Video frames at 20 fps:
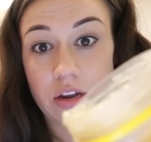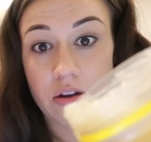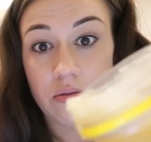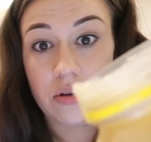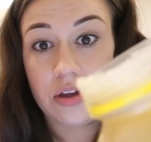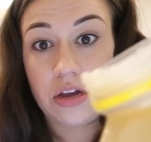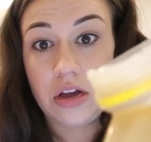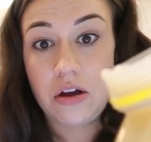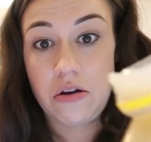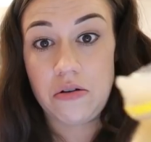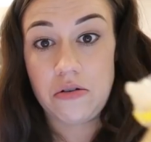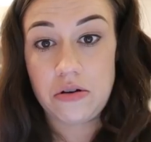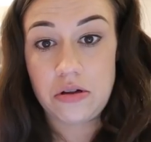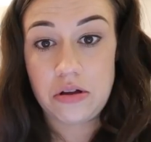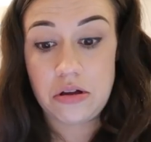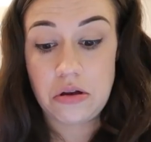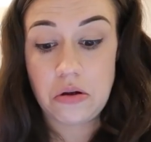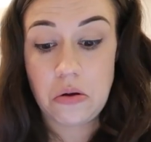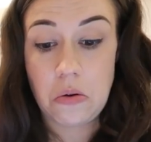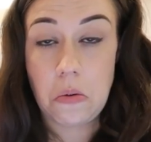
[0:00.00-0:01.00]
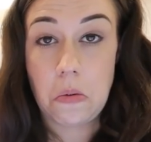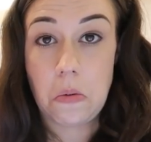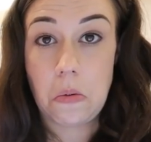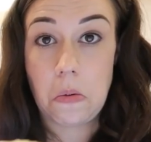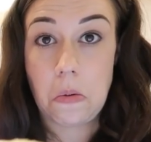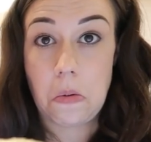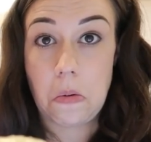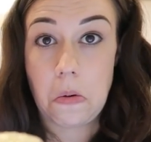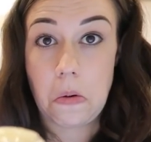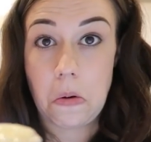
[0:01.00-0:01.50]
There we go.
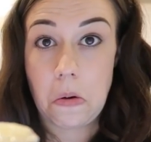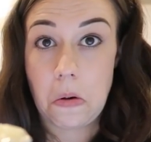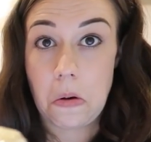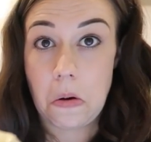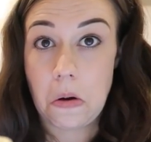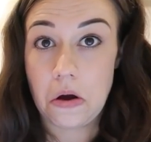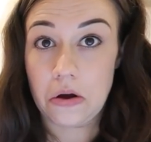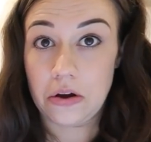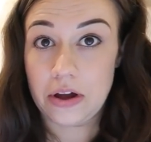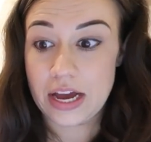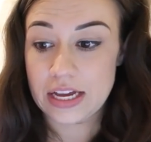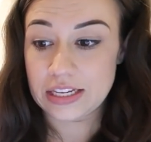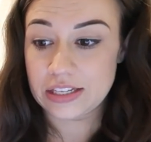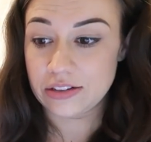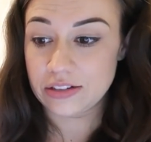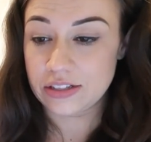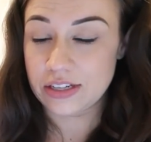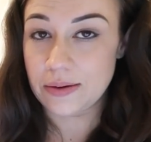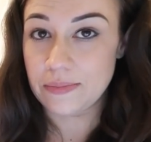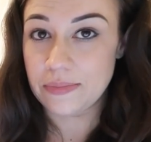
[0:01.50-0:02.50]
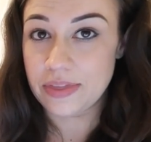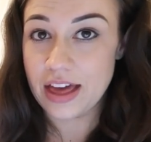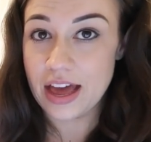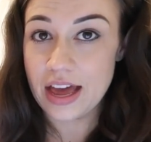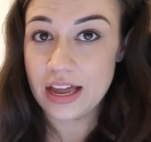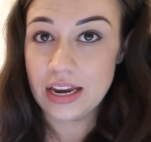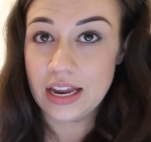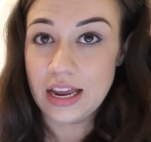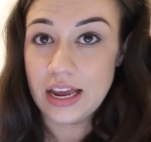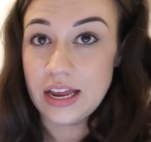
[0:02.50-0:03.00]
Okay, so dump that